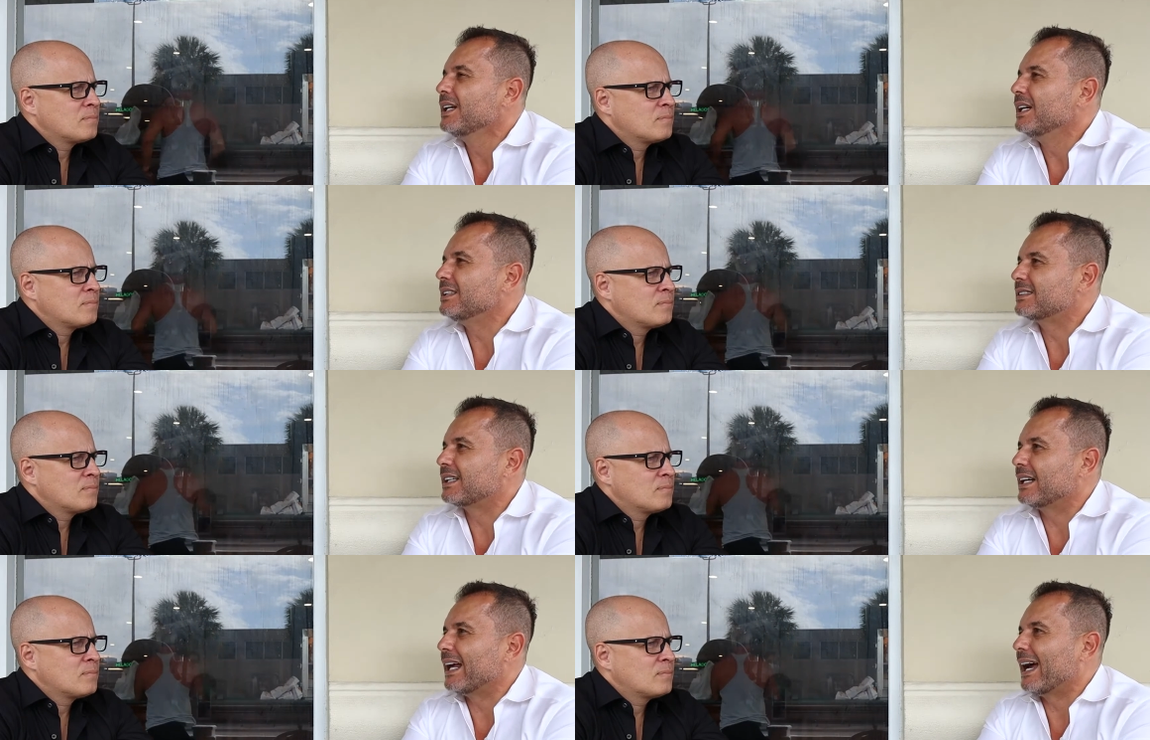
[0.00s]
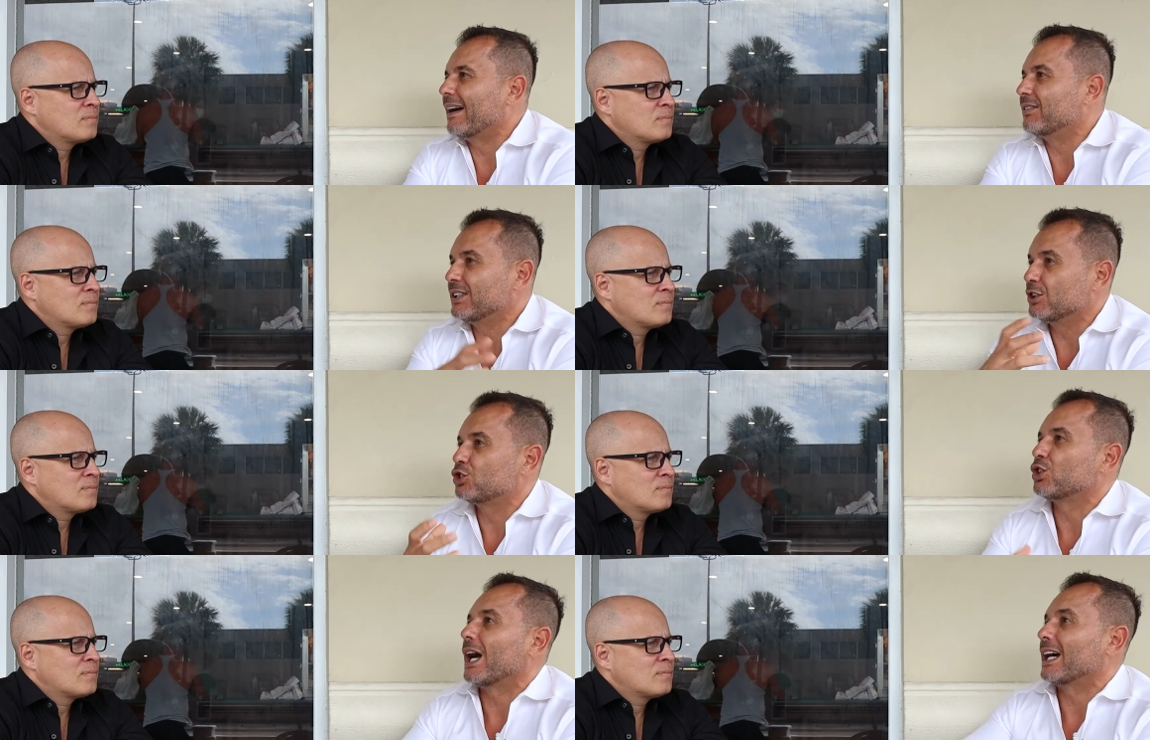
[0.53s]
Speaker 1: It's going to have
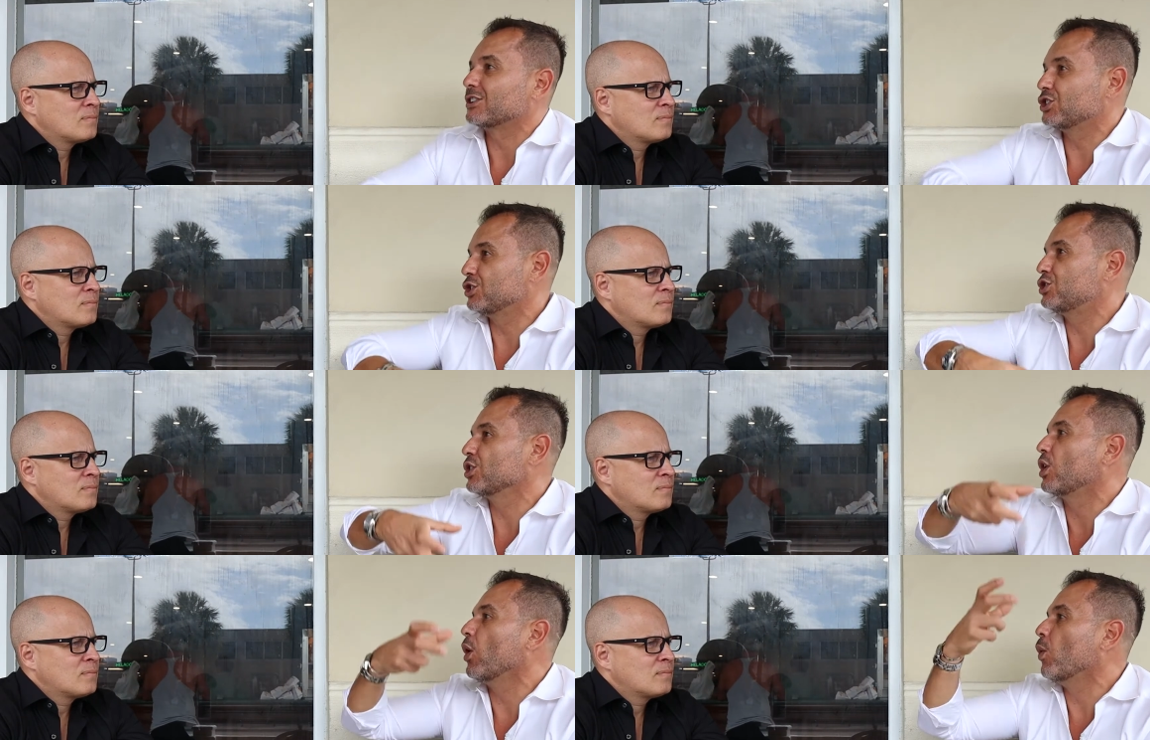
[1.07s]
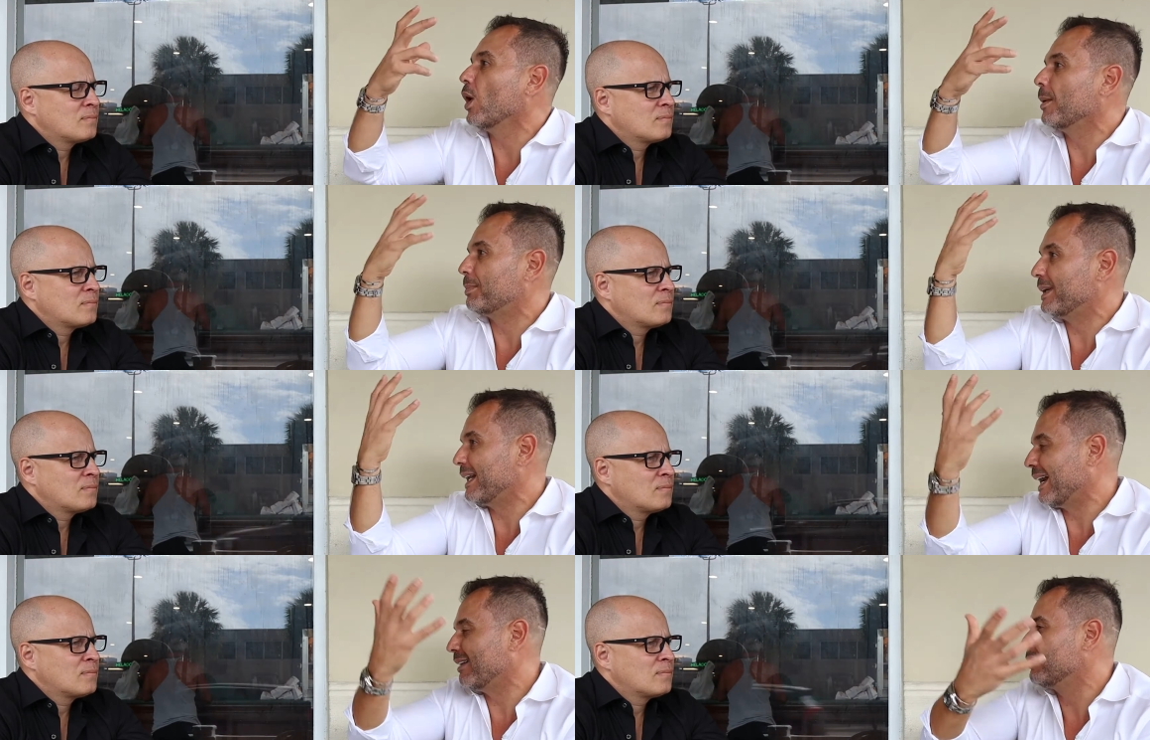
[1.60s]
an attraction to go
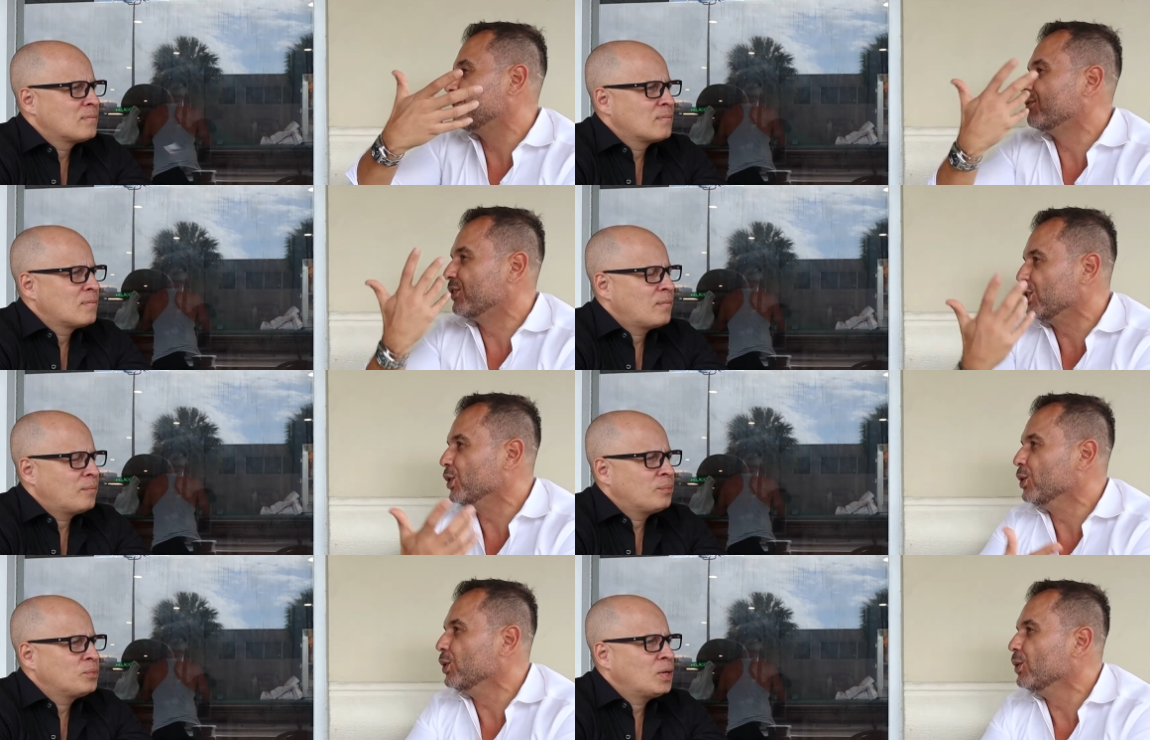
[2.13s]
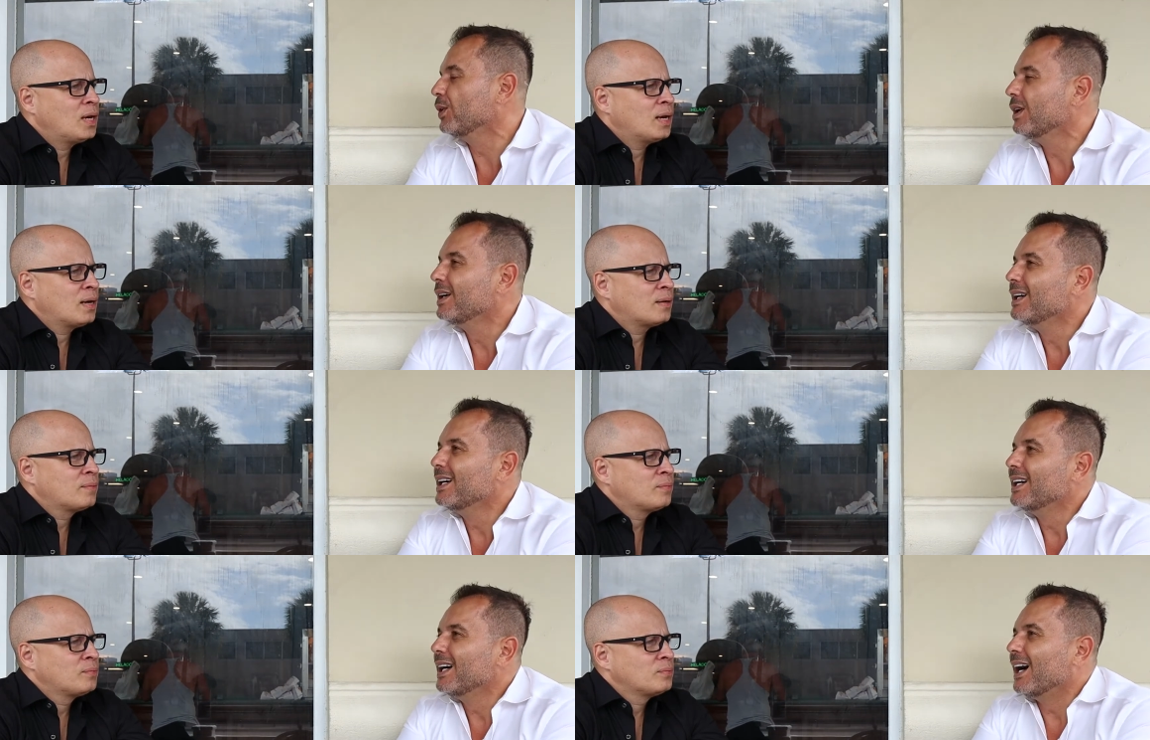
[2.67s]
up and have a view. Yeah.